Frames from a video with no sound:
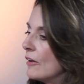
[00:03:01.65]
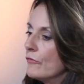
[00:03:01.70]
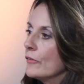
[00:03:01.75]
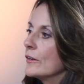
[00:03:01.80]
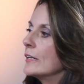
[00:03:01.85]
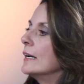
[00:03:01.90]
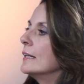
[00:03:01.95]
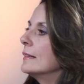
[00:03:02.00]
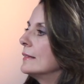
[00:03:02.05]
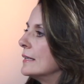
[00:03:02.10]
I
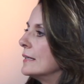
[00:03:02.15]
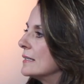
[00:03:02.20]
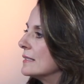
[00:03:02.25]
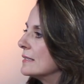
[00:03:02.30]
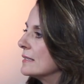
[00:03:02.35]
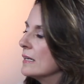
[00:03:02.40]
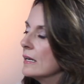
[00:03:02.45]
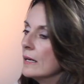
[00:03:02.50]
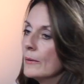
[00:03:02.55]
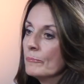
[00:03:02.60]
forget
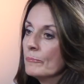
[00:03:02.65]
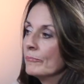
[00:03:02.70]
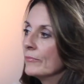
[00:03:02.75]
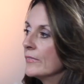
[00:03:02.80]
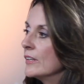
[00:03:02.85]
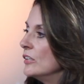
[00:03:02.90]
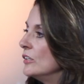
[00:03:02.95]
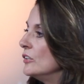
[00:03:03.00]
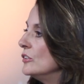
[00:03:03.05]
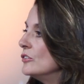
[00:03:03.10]
this?
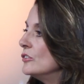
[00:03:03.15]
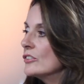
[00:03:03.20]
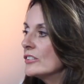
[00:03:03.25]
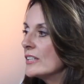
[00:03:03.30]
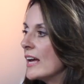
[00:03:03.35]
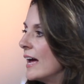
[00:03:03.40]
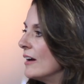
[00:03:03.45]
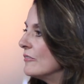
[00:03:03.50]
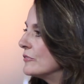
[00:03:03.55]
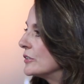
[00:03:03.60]
You just
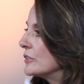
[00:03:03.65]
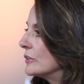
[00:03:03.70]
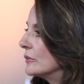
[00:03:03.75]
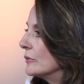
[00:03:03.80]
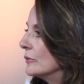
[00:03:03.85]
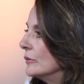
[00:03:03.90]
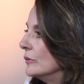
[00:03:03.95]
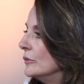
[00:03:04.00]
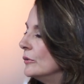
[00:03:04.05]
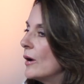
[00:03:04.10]
have to.
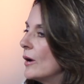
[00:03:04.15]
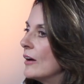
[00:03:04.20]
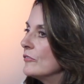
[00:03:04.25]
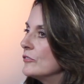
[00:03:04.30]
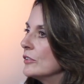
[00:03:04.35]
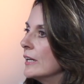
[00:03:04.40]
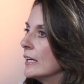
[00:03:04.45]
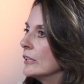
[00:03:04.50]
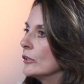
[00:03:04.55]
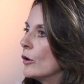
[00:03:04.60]
You have
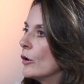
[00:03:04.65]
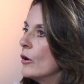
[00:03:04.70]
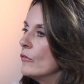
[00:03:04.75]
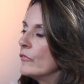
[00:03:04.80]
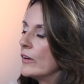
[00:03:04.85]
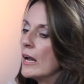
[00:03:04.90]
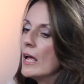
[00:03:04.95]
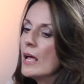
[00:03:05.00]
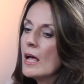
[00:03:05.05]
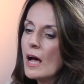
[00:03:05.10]
to let go of
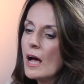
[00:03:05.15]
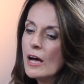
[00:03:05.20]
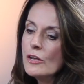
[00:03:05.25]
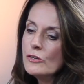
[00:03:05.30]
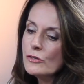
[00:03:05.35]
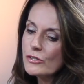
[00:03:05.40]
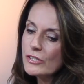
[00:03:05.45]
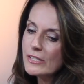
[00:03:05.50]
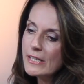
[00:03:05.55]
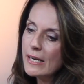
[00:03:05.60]
it.
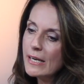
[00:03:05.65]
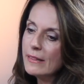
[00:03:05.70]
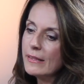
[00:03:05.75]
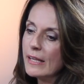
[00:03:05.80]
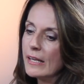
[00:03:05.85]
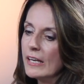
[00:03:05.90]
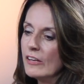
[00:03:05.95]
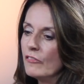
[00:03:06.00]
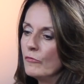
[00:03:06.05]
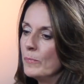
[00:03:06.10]
Understand
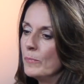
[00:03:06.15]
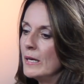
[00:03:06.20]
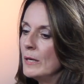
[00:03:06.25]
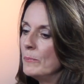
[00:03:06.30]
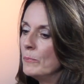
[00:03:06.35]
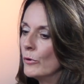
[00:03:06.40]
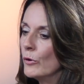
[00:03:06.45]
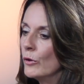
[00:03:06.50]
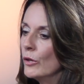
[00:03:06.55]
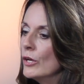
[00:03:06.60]
that if
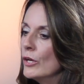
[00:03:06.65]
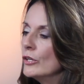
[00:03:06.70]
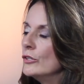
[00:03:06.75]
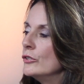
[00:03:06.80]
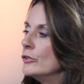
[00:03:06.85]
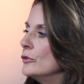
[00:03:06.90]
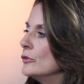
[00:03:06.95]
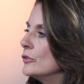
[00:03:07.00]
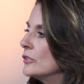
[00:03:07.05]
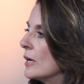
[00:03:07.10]
people
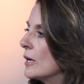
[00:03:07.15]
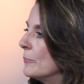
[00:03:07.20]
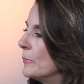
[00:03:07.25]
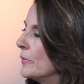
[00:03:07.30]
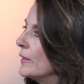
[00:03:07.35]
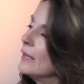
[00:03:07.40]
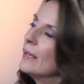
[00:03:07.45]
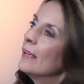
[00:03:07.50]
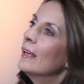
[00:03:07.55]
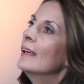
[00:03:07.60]
do
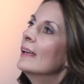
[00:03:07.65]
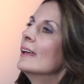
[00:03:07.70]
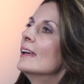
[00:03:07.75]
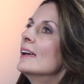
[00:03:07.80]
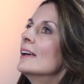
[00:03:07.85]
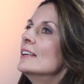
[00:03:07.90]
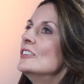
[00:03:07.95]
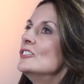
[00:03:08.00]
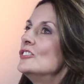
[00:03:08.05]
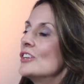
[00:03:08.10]
something,
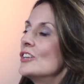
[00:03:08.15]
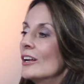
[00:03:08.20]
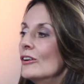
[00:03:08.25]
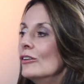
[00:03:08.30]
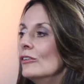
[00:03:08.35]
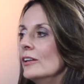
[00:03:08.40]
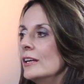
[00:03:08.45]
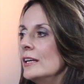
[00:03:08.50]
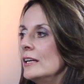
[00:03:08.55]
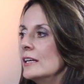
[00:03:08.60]

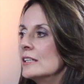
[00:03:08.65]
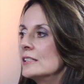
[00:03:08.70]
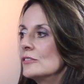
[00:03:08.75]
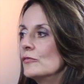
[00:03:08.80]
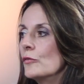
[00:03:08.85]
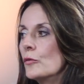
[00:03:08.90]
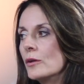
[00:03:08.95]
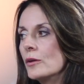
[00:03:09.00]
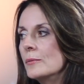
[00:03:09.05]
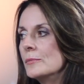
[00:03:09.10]
generally it's
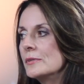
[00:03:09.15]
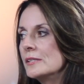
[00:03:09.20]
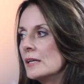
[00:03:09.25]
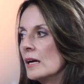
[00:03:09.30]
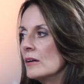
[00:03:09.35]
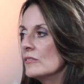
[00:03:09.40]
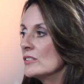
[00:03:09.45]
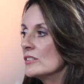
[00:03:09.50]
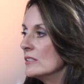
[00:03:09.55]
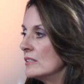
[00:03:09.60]
for
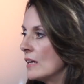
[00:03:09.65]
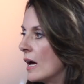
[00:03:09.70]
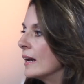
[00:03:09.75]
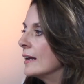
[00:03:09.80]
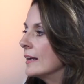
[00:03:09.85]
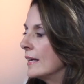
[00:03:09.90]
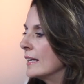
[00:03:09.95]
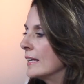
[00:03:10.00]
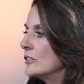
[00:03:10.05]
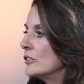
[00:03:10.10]
themselves and not
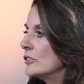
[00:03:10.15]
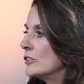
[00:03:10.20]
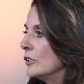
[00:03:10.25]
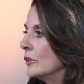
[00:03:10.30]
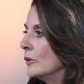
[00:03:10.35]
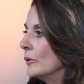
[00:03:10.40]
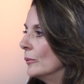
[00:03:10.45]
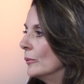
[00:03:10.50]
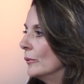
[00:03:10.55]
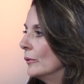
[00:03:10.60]
against
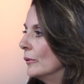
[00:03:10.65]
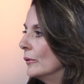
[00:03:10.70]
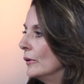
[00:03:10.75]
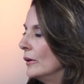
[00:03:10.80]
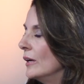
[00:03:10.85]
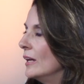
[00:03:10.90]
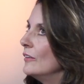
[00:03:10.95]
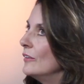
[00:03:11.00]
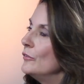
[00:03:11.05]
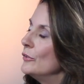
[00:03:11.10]
you.
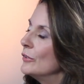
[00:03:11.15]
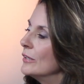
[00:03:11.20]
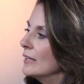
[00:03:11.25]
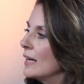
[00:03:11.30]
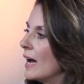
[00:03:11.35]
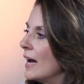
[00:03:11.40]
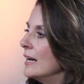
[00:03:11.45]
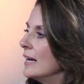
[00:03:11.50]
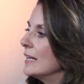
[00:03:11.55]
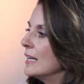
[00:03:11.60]
And if you can
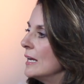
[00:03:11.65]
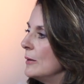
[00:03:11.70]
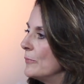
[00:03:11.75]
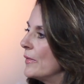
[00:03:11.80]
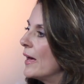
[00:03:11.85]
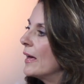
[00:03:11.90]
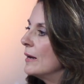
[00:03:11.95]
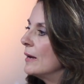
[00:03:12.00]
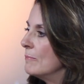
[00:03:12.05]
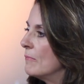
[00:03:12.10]
kind of keep
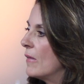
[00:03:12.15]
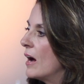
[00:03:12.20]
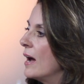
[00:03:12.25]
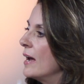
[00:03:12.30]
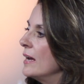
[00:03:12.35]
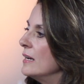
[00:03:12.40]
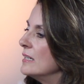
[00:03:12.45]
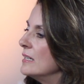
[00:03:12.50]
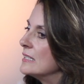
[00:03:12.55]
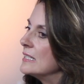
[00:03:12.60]
that in
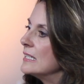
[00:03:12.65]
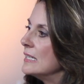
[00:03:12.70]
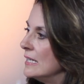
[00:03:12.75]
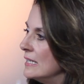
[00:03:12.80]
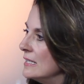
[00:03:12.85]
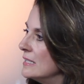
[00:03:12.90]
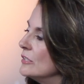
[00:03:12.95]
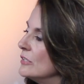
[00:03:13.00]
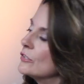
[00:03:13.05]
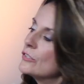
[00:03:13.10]
mind, it's
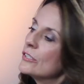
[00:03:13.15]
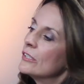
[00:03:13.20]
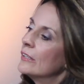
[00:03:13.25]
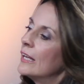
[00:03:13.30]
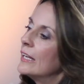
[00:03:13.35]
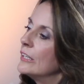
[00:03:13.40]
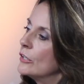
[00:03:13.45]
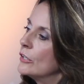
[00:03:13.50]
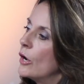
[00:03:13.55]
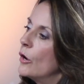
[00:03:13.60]
easier to
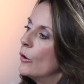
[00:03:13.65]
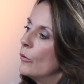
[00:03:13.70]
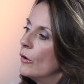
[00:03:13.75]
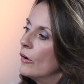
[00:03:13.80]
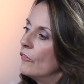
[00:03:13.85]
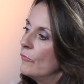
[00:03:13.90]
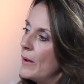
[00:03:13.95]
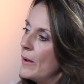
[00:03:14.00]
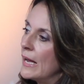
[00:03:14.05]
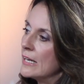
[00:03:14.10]
let go
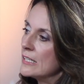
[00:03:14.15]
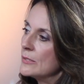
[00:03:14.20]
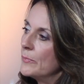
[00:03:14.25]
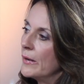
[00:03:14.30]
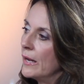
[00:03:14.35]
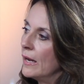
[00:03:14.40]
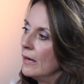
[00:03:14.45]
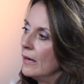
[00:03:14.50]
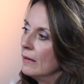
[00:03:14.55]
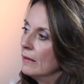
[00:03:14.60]
of past
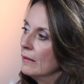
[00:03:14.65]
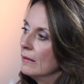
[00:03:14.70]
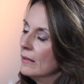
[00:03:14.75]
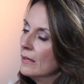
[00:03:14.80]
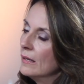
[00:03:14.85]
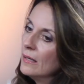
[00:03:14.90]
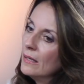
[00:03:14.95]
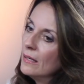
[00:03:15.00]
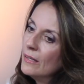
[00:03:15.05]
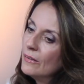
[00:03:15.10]
pain.
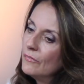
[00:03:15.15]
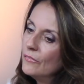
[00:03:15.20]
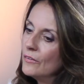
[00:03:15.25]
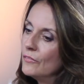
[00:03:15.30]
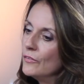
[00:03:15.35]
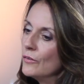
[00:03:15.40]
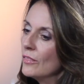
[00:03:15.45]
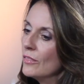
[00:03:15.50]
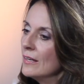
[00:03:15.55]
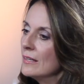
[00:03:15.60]

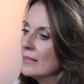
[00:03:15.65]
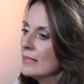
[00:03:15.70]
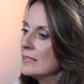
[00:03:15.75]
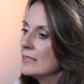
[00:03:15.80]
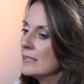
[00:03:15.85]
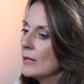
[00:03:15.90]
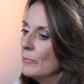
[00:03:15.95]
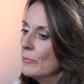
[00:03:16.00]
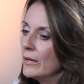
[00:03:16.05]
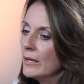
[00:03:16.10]
If you think that
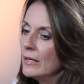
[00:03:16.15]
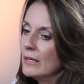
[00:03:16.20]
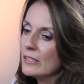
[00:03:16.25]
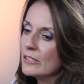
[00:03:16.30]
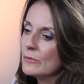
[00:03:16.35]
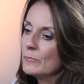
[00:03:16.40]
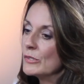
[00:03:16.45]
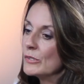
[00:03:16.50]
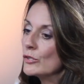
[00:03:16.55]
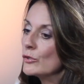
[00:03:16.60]
somebody
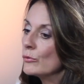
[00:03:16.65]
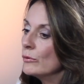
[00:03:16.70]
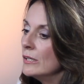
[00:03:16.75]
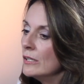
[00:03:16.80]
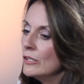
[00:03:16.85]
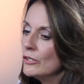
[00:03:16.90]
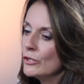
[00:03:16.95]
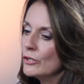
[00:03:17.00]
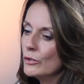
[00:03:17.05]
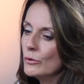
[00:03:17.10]
has
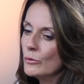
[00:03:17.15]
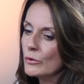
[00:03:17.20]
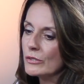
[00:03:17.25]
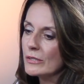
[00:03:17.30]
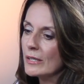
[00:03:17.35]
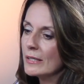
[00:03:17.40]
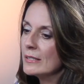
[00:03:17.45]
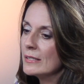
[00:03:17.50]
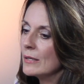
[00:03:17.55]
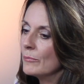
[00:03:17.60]
mistreated you or
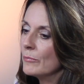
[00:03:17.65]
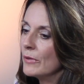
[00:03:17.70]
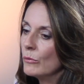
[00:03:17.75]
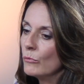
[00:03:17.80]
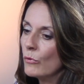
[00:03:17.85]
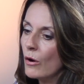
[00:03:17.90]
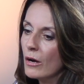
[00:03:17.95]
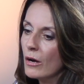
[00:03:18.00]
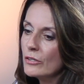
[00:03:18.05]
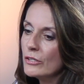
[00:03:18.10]
done something
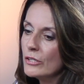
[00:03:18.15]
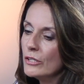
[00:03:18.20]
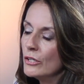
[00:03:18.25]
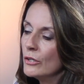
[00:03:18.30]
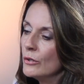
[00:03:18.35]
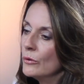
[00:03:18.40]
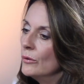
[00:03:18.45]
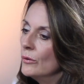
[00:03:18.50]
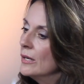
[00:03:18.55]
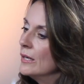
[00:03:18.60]
wrong to
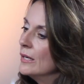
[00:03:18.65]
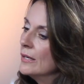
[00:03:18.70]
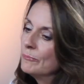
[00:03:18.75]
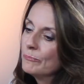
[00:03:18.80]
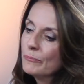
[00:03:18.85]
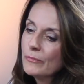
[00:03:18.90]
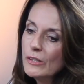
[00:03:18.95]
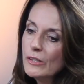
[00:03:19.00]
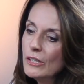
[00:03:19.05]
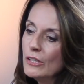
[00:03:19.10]
you,
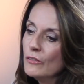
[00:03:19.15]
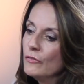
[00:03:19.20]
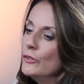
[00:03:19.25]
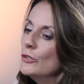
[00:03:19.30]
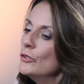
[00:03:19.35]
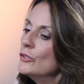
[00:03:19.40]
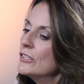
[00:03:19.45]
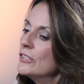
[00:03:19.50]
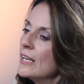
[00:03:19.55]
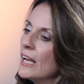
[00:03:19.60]
if
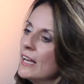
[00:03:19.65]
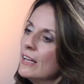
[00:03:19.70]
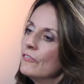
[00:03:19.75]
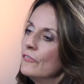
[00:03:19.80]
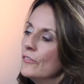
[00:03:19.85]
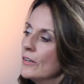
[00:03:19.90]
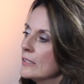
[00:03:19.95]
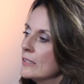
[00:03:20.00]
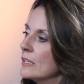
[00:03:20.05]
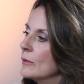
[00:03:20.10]
you stay a
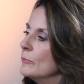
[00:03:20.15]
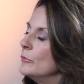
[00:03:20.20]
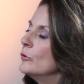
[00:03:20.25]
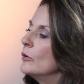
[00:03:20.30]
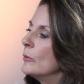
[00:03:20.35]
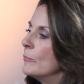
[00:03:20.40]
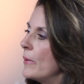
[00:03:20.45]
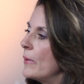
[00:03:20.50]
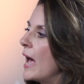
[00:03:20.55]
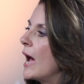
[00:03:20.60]
victim, you
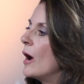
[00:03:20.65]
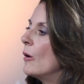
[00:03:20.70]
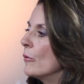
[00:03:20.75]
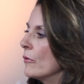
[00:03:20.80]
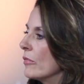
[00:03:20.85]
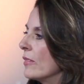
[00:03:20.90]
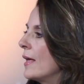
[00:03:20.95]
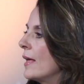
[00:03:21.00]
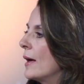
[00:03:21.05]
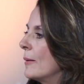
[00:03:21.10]

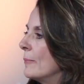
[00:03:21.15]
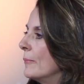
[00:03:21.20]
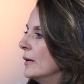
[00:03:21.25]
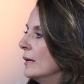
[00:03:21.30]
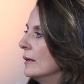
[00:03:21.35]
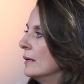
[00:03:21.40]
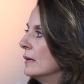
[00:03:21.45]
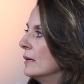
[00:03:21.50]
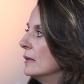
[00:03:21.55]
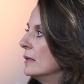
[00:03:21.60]
empower them
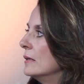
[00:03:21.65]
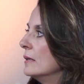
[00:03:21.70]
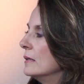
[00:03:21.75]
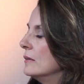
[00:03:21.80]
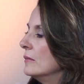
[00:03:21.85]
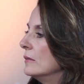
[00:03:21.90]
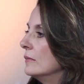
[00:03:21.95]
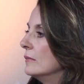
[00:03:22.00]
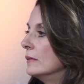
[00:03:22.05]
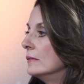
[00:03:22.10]

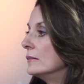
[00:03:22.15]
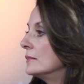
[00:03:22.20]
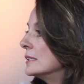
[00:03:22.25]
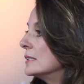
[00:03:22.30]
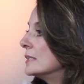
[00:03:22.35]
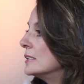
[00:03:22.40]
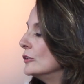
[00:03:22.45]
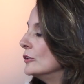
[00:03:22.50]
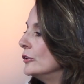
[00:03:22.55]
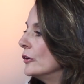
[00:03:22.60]
to
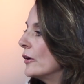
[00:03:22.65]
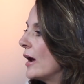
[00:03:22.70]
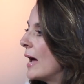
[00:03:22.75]
steal your